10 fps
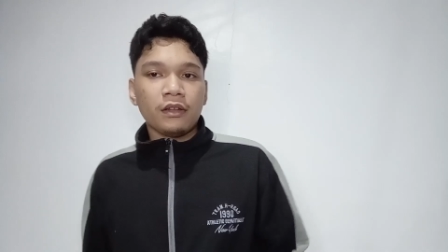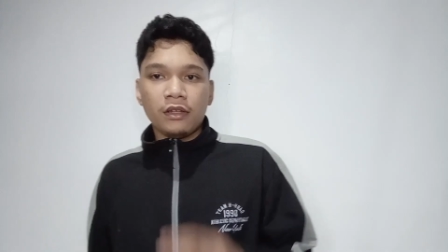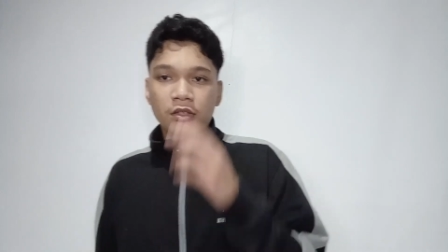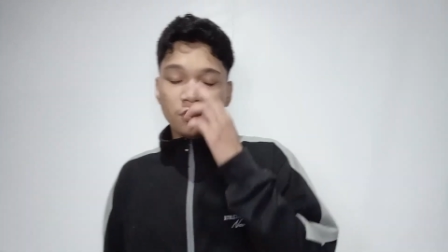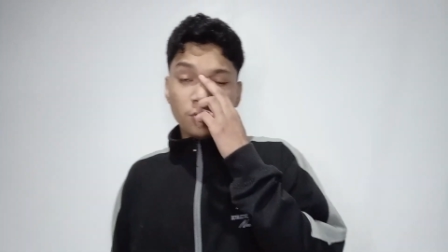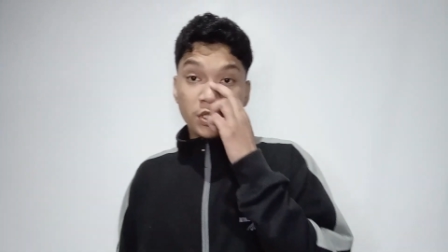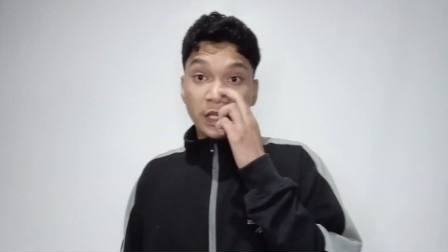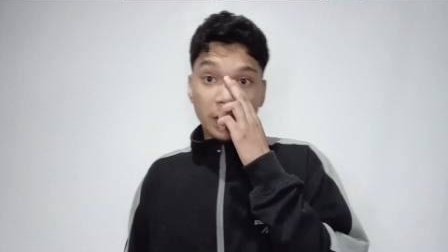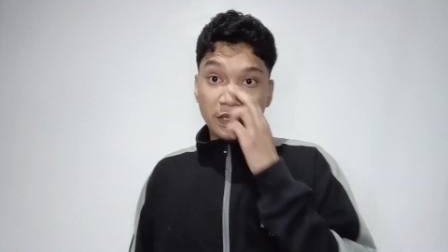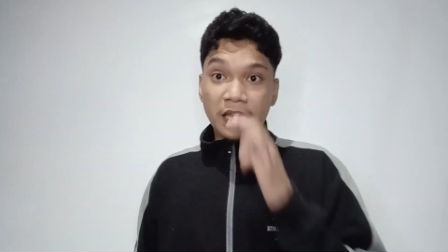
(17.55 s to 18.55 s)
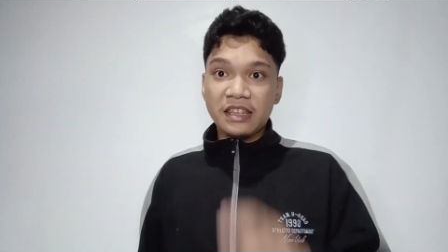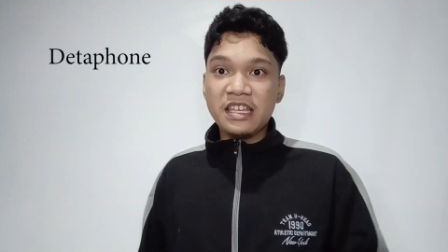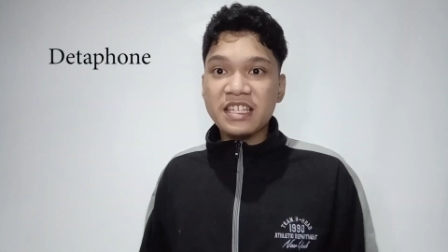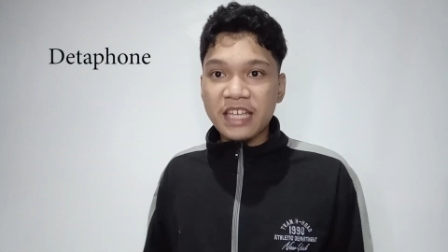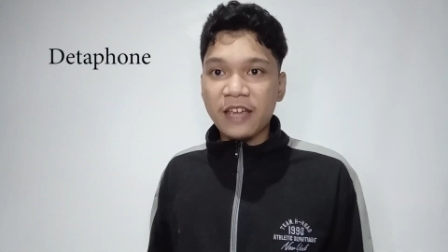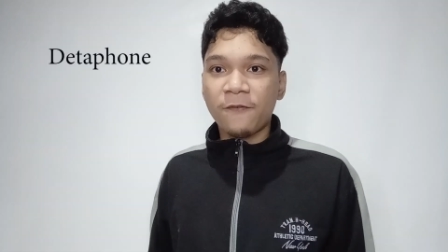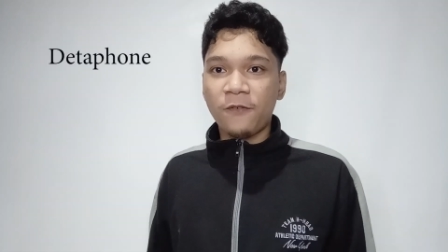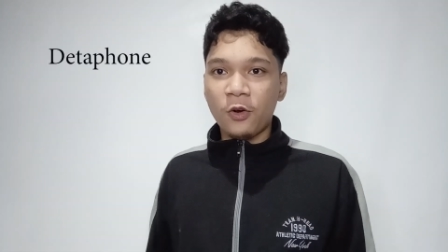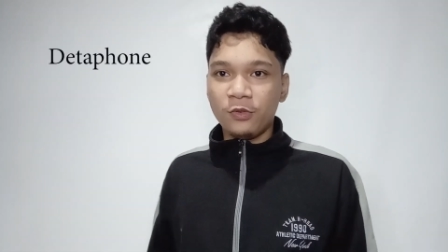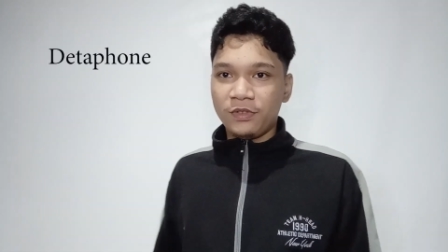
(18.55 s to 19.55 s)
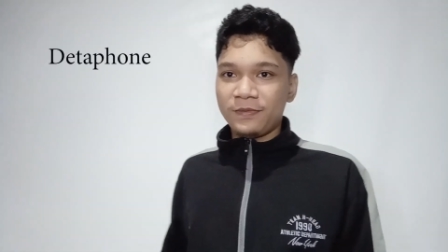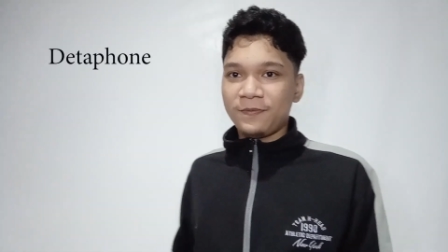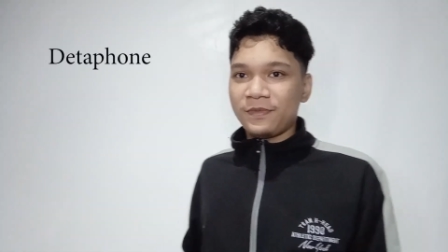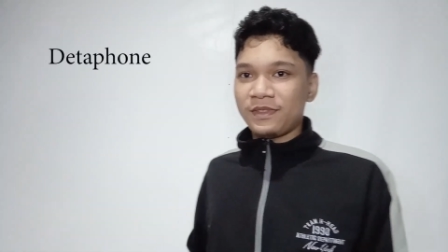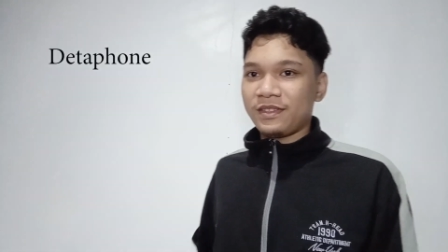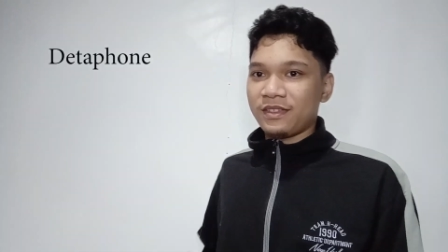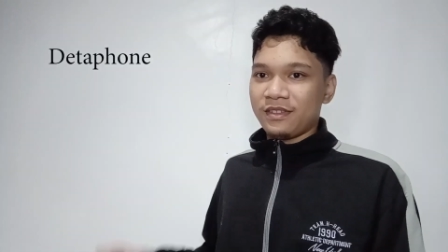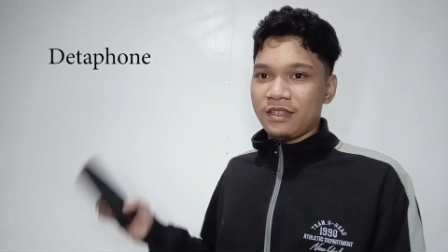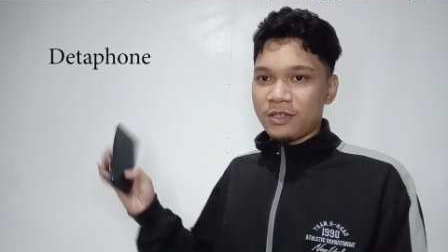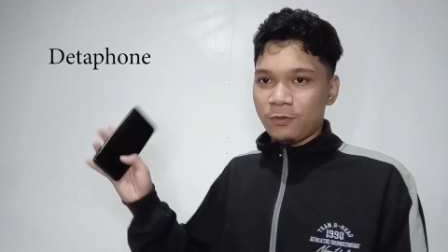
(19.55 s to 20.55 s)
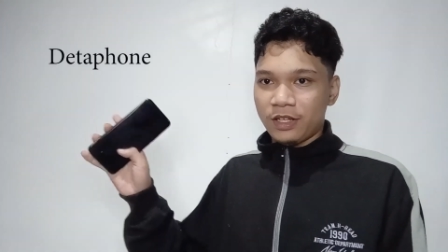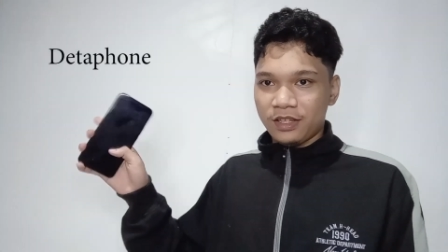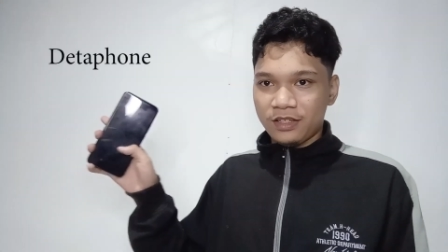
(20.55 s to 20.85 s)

Introducing the Deta phone, this one,